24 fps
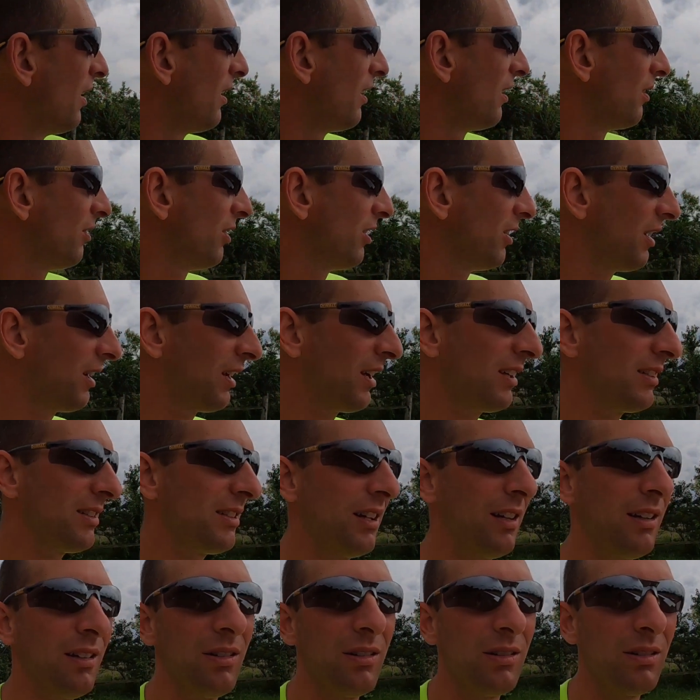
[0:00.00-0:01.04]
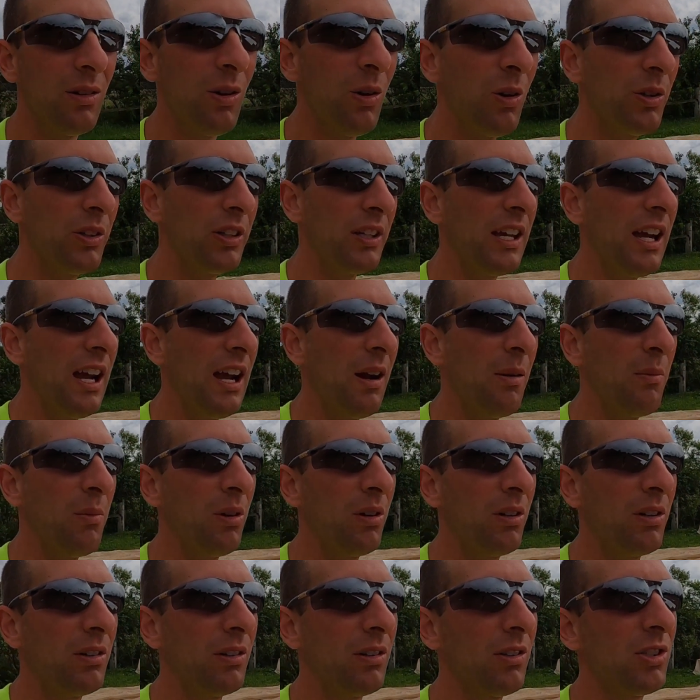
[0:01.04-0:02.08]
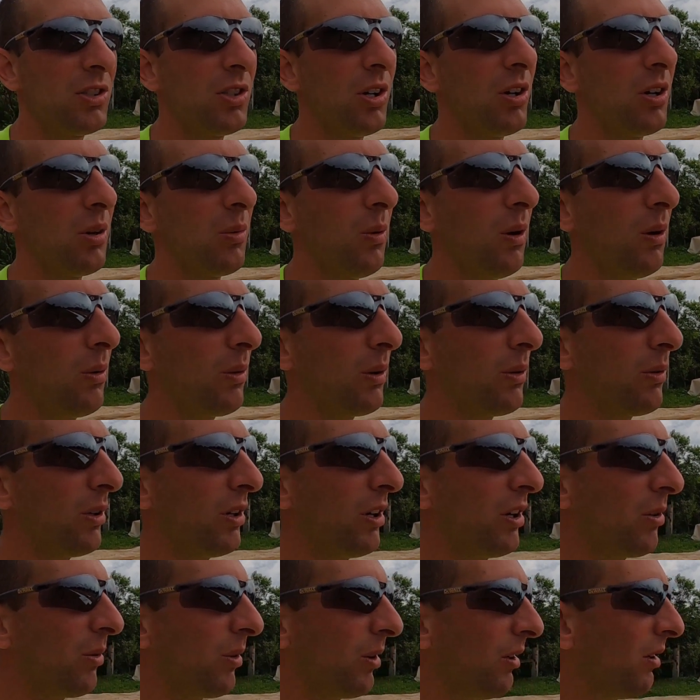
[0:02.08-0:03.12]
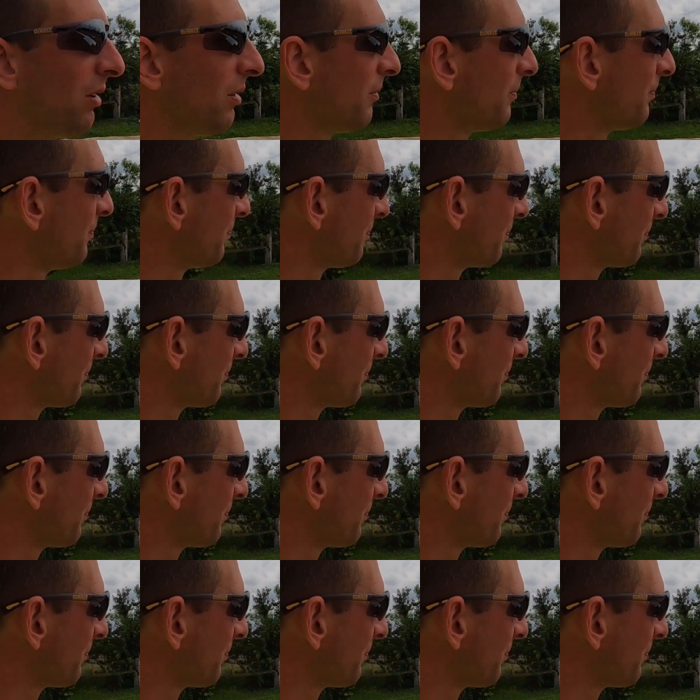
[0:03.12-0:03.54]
Really didn't get to hold the camera and show you what we were doing.